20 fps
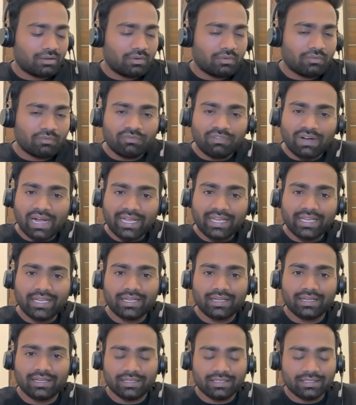why
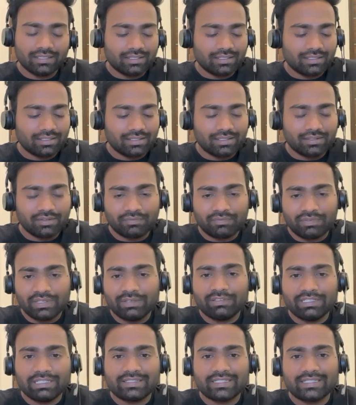we
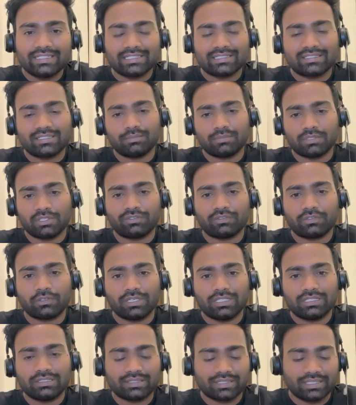will see less number of
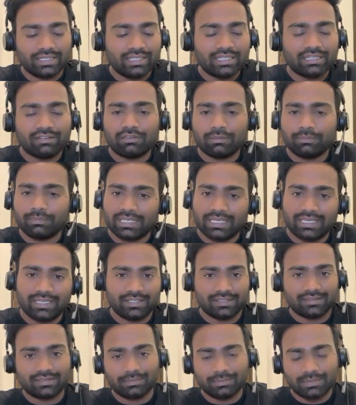calls in November and
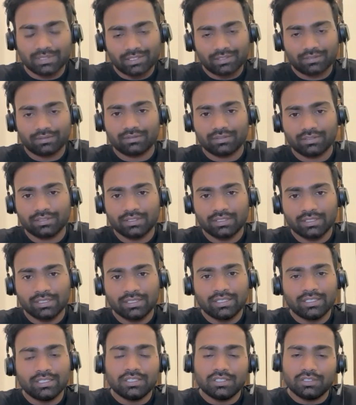December?
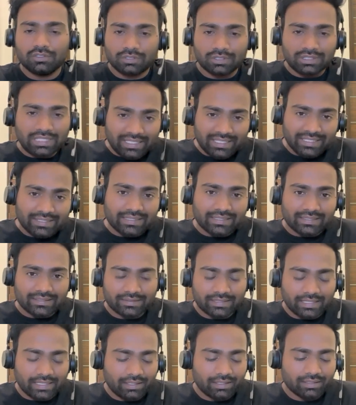So, the reason is
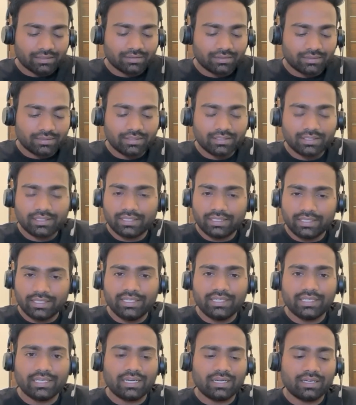that
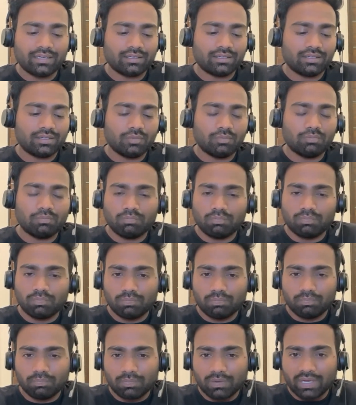India
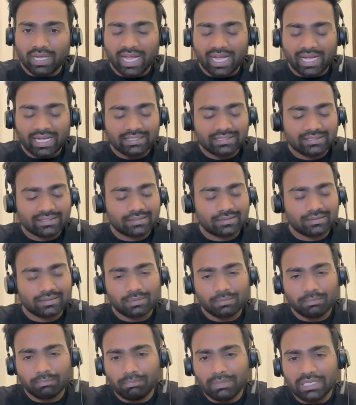has
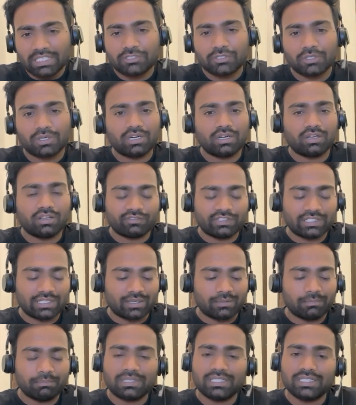majority of the
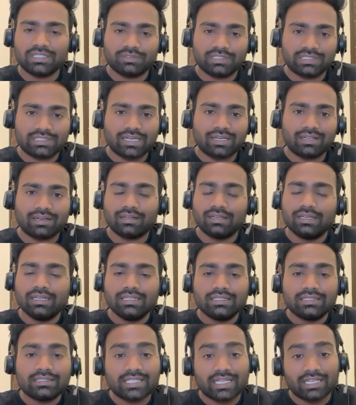companies which are
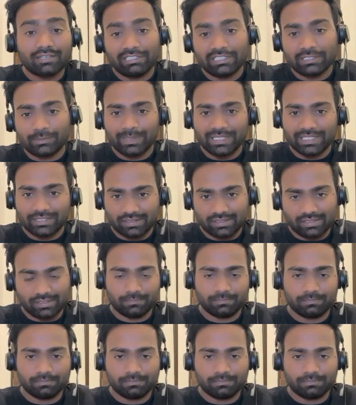service based.